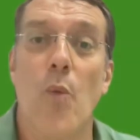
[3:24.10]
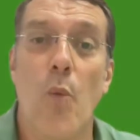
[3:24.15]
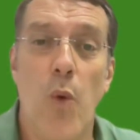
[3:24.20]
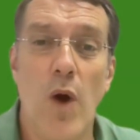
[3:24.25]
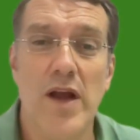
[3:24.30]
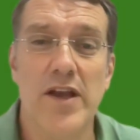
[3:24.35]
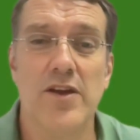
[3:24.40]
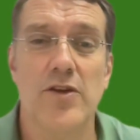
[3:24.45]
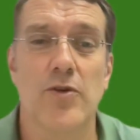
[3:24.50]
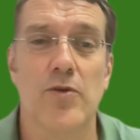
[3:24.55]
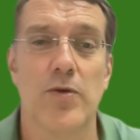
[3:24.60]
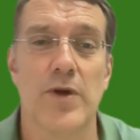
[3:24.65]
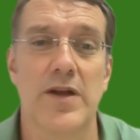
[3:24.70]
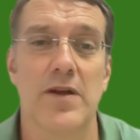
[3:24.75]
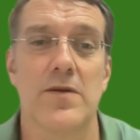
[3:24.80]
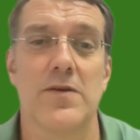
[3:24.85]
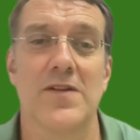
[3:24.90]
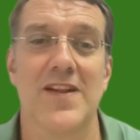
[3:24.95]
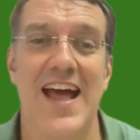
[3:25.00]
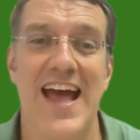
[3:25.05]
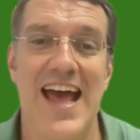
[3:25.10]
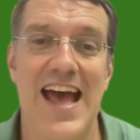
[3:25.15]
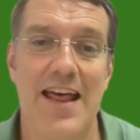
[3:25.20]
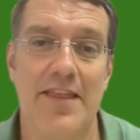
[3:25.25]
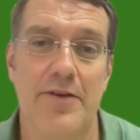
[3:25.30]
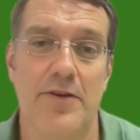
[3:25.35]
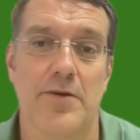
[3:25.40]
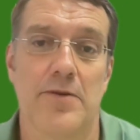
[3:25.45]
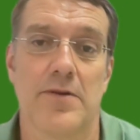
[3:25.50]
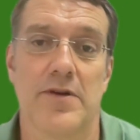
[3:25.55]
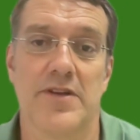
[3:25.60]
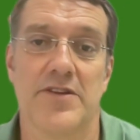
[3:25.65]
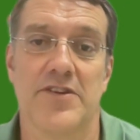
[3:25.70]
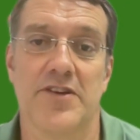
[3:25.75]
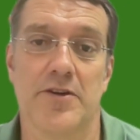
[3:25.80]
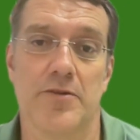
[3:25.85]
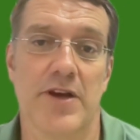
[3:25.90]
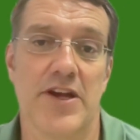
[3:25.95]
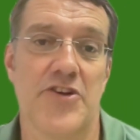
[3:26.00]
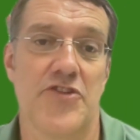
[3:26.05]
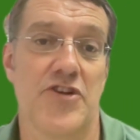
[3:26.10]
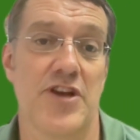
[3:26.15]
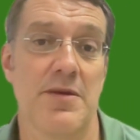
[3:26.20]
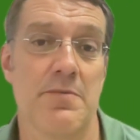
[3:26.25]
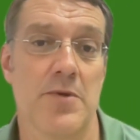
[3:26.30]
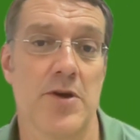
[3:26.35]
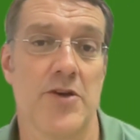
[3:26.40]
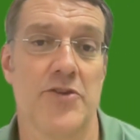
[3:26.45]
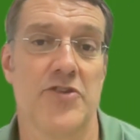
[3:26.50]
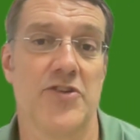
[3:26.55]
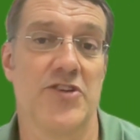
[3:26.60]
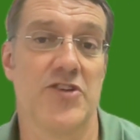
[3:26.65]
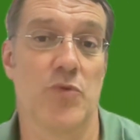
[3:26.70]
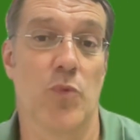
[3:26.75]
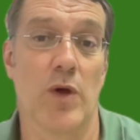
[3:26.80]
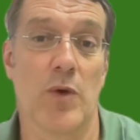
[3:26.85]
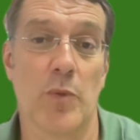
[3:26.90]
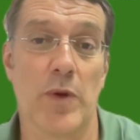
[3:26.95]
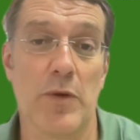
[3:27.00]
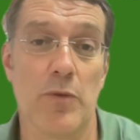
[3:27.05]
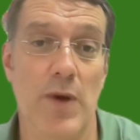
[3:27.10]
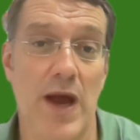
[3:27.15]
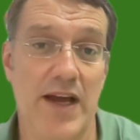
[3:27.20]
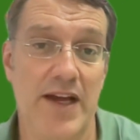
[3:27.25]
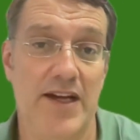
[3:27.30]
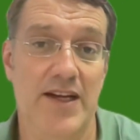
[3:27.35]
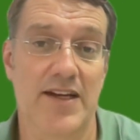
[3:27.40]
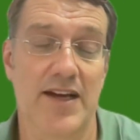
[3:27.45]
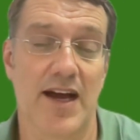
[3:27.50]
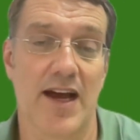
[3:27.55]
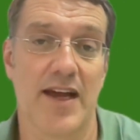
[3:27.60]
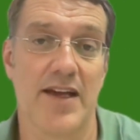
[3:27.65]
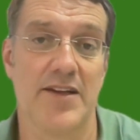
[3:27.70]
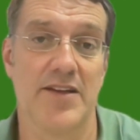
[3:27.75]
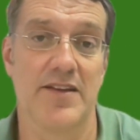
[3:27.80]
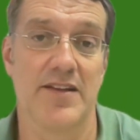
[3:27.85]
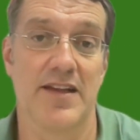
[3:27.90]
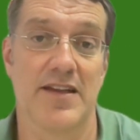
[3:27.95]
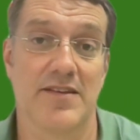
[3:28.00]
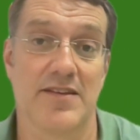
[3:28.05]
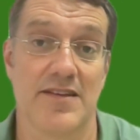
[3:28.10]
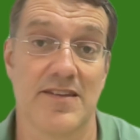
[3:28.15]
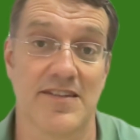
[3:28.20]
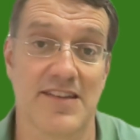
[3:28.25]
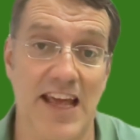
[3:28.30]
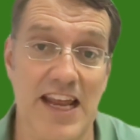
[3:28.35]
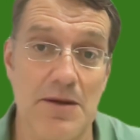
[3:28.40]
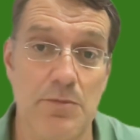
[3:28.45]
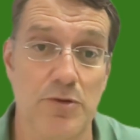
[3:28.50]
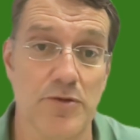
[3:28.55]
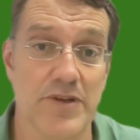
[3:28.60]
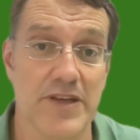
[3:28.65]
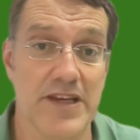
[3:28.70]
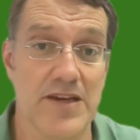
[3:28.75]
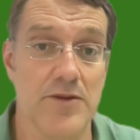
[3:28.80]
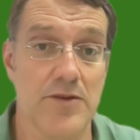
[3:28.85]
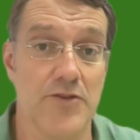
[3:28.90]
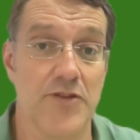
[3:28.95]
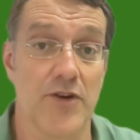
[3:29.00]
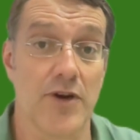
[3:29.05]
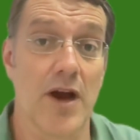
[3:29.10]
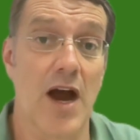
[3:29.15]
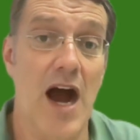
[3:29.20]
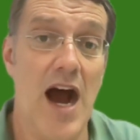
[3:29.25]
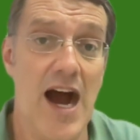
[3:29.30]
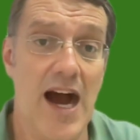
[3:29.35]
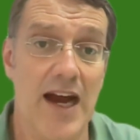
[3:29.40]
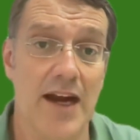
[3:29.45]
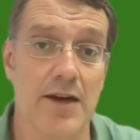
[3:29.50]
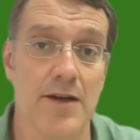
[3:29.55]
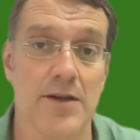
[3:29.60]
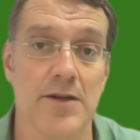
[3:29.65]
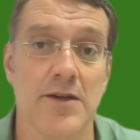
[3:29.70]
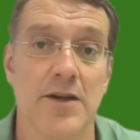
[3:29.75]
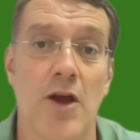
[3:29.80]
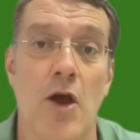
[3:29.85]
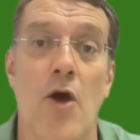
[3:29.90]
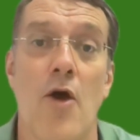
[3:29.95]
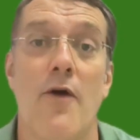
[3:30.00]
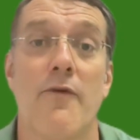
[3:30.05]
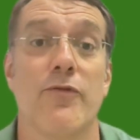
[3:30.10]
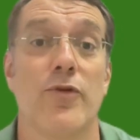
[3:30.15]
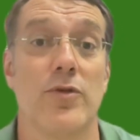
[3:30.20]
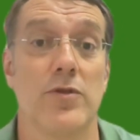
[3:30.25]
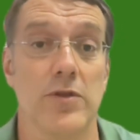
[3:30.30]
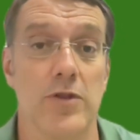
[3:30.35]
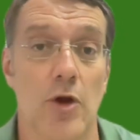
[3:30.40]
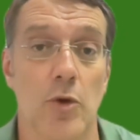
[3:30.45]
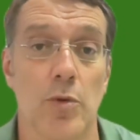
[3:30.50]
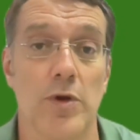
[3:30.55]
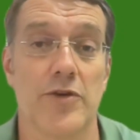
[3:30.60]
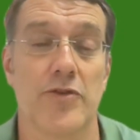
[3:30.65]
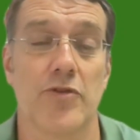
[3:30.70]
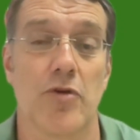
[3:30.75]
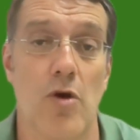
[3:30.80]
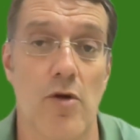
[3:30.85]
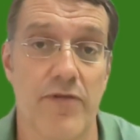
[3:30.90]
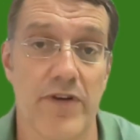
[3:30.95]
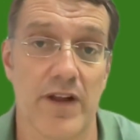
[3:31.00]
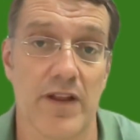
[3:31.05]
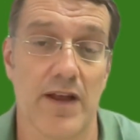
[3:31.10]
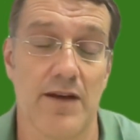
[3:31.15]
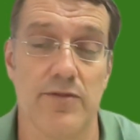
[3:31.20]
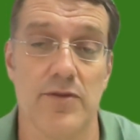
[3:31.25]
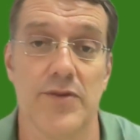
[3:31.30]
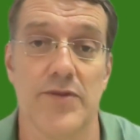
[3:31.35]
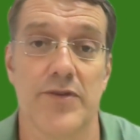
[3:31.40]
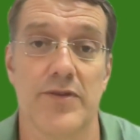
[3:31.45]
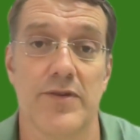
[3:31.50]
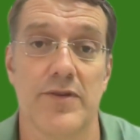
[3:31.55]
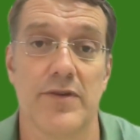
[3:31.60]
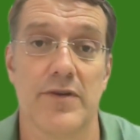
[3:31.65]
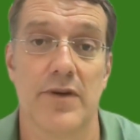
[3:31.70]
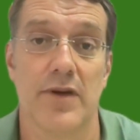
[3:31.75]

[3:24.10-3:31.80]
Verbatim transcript: One critical ethical consideration emerges when we recognize that sustainable yields are higher for lower trophic levels.